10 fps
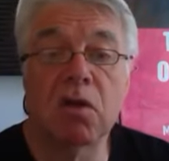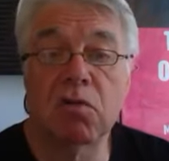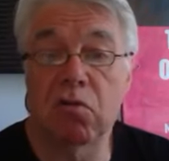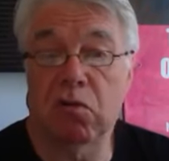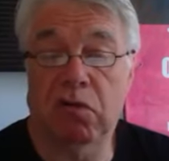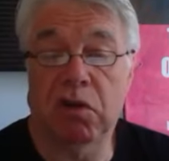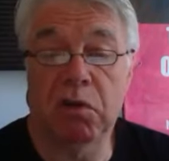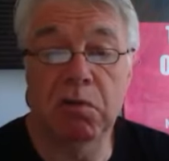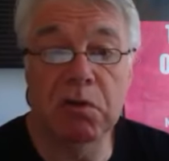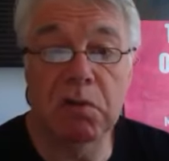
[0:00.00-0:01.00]
crossing
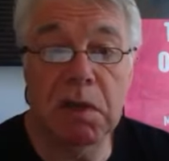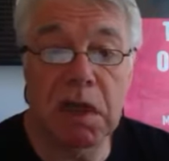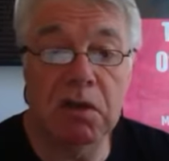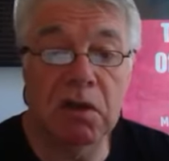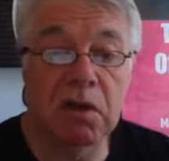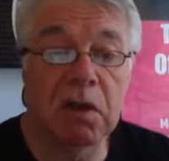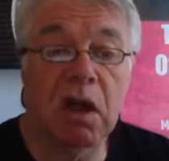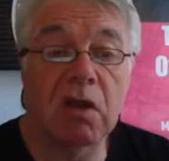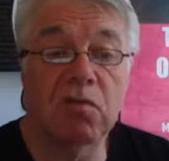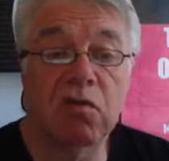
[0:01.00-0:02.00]
over the median
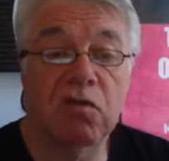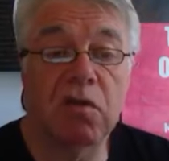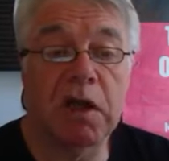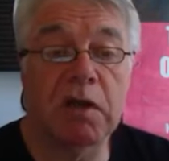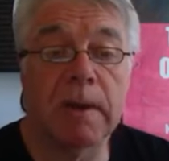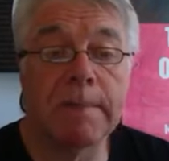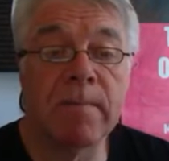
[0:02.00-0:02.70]
unrestrained.